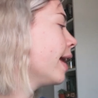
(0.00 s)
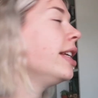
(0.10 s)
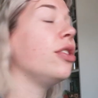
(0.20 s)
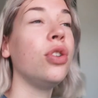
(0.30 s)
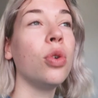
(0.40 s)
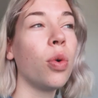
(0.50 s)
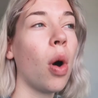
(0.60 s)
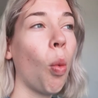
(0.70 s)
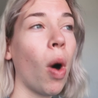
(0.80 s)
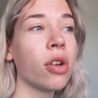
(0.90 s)
I need to
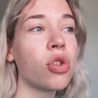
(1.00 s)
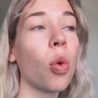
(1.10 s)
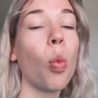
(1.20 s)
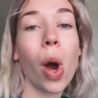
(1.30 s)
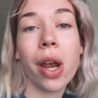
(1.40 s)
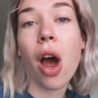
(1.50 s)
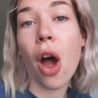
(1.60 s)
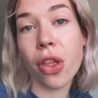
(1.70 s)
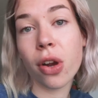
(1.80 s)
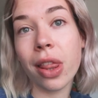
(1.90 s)
watch one
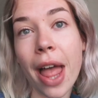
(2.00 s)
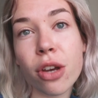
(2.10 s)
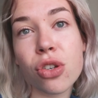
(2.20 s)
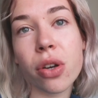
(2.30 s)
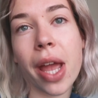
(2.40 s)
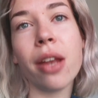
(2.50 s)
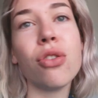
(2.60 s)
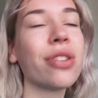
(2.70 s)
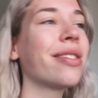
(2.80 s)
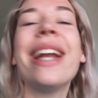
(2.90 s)
other lecture and
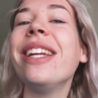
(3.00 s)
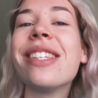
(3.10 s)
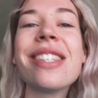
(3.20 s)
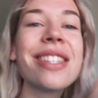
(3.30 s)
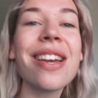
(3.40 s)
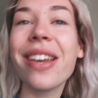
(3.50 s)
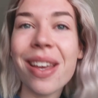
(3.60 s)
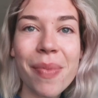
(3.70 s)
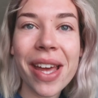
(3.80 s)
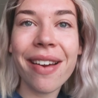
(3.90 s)
just, I need to
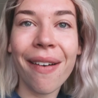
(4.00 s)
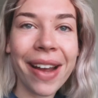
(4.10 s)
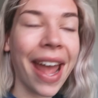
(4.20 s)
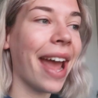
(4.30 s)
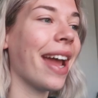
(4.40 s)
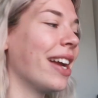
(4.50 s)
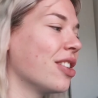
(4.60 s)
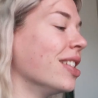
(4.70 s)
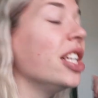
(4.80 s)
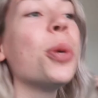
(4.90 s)
study a bit, okay? I
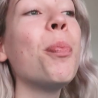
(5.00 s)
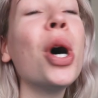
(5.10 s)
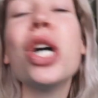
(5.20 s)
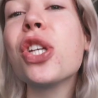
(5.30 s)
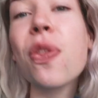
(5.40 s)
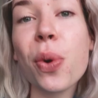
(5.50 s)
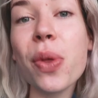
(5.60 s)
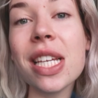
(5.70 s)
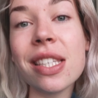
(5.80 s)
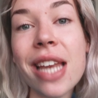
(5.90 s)
just need to push
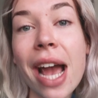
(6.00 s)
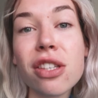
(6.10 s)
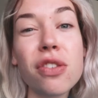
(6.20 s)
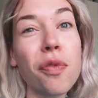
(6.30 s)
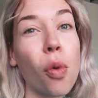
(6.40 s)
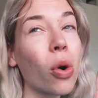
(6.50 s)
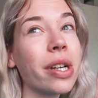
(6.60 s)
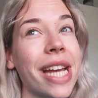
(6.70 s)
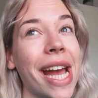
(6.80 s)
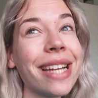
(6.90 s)
through these next 4
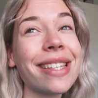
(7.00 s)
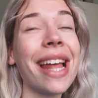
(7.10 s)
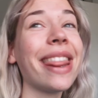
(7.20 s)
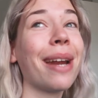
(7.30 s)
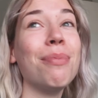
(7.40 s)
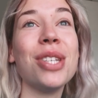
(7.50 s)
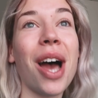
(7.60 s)
days and then I'm